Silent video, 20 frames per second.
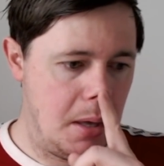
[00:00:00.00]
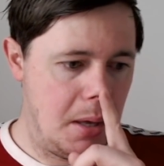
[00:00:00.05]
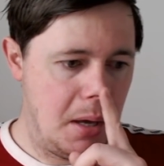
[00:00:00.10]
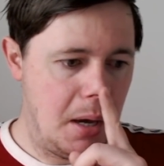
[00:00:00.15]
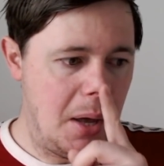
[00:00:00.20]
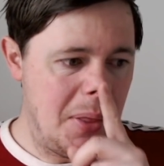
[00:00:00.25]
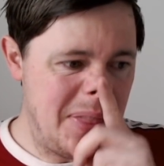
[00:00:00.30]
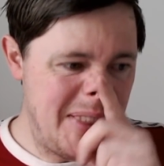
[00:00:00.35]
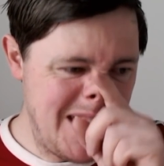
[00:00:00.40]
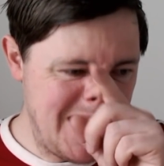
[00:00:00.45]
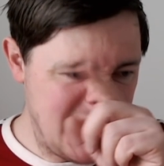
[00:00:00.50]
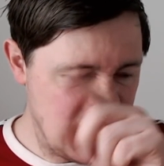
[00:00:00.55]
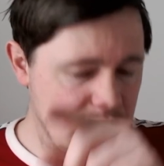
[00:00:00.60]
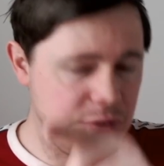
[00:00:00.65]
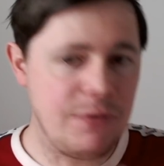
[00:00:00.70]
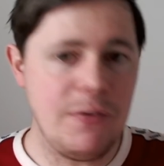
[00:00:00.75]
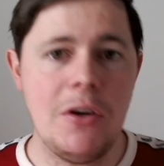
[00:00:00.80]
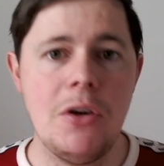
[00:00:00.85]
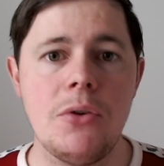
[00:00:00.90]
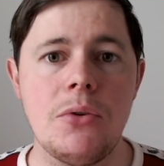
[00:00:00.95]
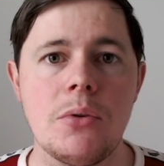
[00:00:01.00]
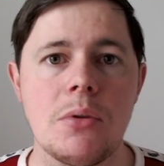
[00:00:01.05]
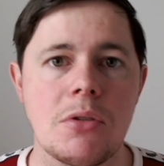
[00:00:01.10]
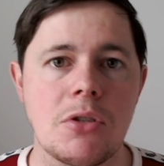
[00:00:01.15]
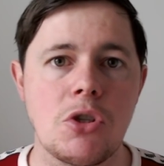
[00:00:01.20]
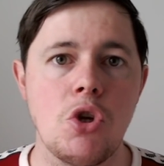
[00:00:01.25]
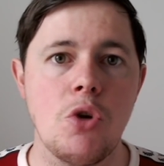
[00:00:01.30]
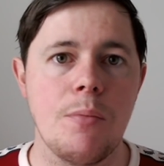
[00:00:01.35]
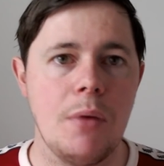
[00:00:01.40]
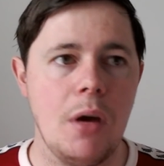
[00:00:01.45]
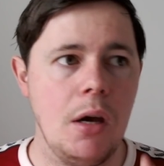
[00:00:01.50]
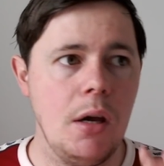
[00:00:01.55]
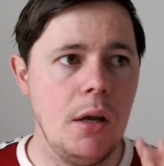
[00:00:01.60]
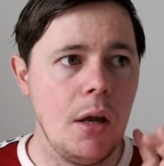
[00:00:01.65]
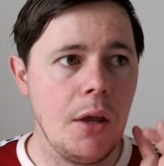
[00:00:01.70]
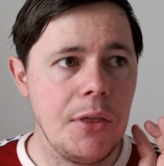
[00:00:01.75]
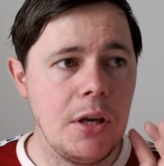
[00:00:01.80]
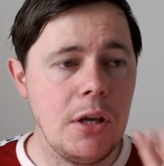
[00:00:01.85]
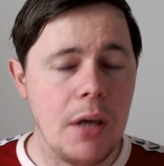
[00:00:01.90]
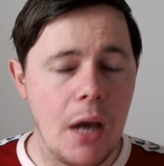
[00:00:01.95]
I think it's fair to assume, and I
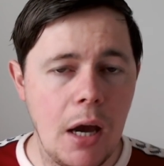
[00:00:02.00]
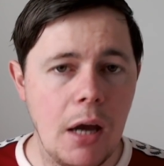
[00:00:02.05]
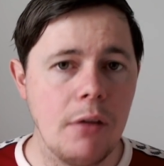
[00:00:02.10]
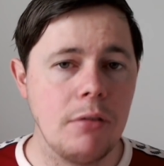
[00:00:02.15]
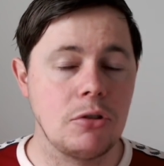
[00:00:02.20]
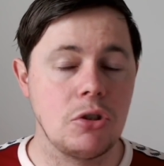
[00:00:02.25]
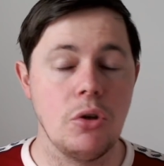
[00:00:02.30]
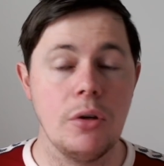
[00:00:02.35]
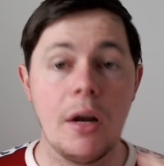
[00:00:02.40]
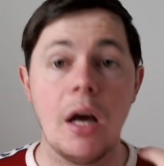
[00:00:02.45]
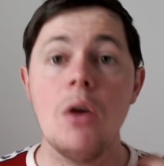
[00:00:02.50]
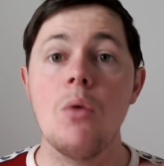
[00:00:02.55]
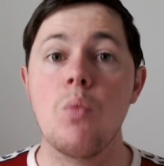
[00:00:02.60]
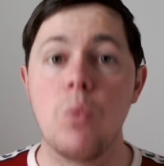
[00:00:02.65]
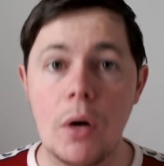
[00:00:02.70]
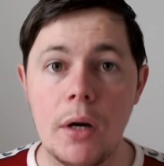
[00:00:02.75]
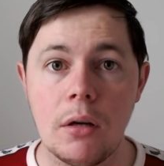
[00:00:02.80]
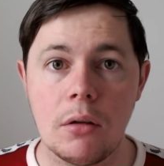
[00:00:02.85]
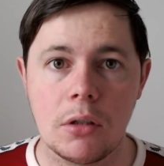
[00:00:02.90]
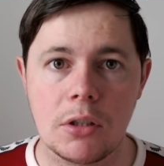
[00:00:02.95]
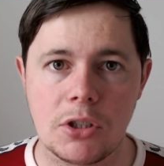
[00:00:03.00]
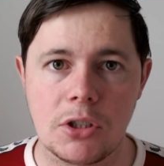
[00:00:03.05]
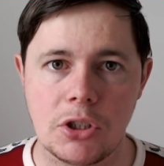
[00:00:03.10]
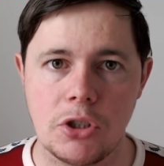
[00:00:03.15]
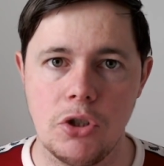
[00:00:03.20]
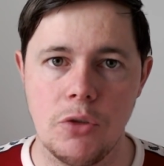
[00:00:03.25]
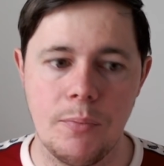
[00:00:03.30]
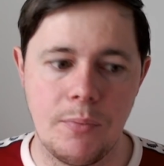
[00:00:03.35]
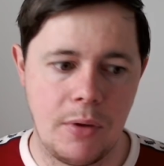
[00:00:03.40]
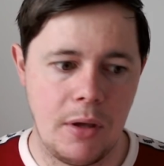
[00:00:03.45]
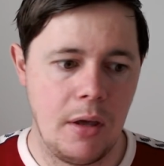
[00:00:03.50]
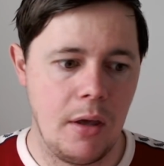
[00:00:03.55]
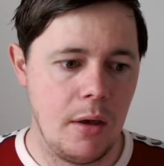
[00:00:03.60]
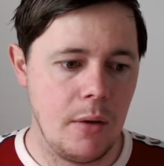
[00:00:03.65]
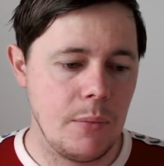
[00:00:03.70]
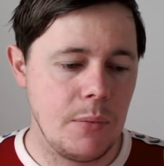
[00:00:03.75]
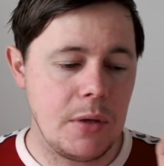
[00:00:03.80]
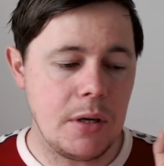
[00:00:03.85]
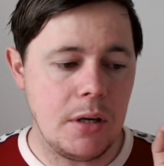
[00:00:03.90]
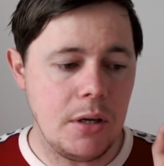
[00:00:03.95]
think you have to, and I will assume,
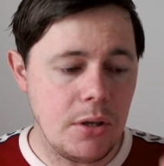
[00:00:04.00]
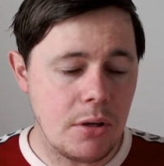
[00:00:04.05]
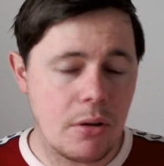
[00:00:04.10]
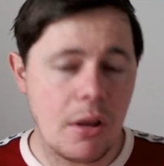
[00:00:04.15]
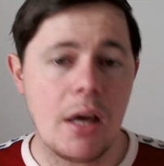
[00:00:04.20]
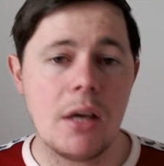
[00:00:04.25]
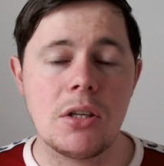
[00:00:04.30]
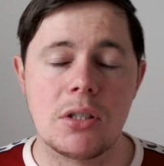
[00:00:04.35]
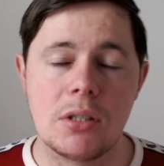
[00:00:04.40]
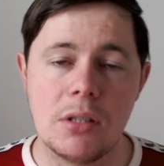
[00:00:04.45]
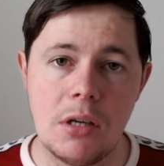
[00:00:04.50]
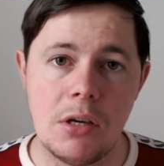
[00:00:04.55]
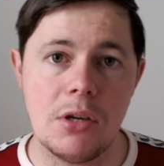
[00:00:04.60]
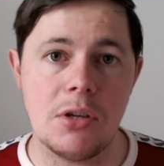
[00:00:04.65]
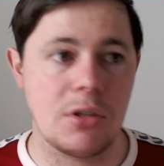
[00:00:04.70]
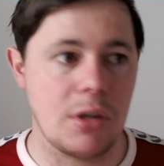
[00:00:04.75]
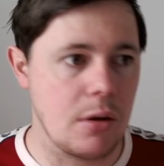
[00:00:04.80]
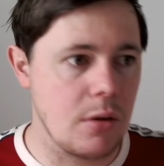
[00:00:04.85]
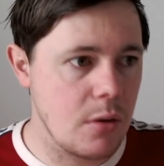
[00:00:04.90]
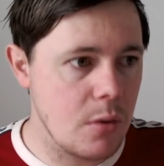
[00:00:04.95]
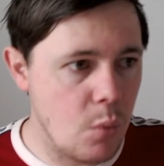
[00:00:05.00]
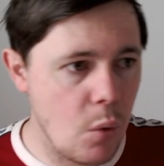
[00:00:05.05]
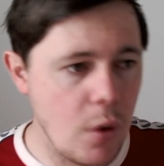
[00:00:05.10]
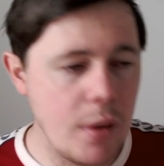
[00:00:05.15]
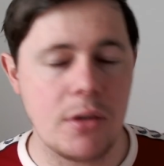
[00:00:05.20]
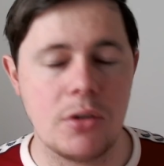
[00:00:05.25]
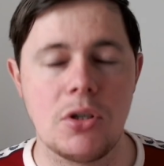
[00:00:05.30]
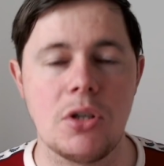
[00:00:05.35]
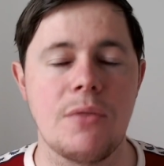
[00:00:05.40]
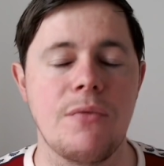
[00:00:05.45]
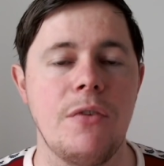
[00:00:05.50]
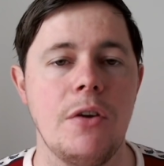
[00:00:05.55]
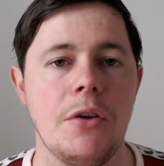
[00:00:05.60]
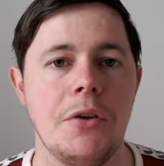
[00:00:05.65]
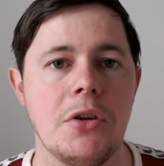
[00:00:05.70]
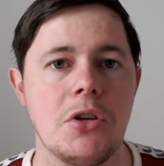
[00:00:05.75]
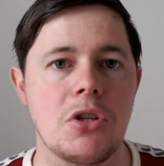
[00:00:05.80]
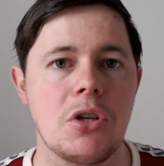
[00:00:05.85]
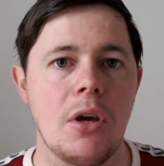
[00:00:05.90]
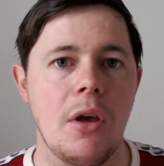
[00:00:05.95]
that in the last season, the one that's just
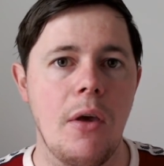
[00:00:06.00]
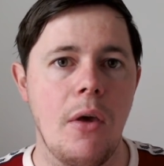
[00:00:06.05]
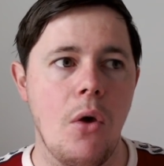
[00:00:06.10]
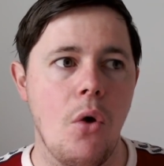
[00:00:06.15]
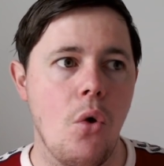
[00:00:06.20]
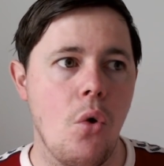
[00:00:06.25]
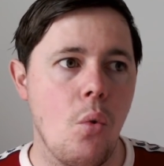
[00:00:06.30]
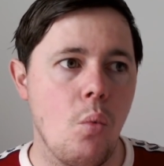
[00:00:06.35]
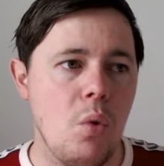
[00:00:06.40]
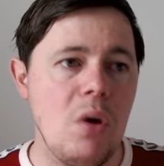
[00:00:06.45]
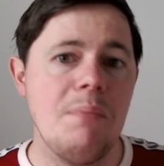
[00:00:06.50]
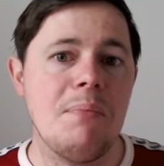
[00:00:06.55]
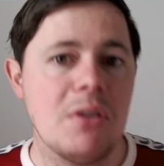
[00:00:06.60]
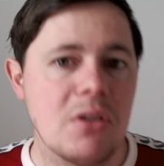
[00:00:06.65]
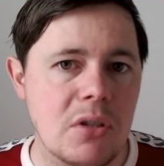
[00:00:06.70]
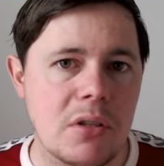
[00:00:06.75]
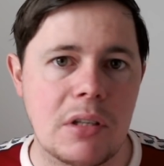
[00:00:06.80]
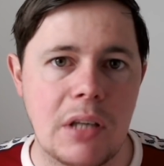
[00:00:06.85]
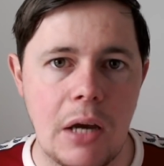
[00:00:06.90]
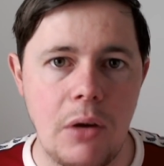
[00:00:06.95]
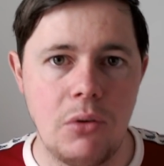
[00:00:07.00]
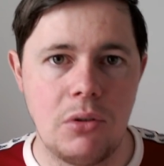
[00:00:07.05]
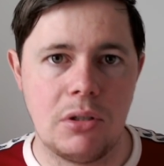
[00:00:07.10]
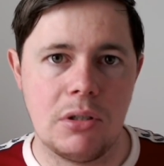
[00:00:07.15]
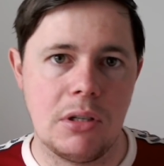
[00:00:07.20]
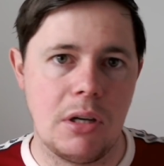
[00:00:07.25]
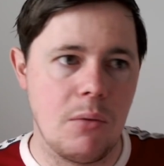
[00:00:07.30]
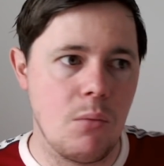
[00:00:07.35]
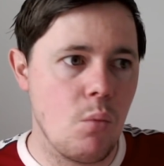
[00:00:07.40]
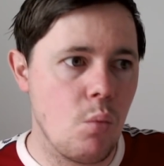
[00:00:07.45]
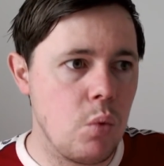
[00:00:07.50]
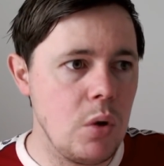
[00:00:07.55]
finished, we've been scouting him.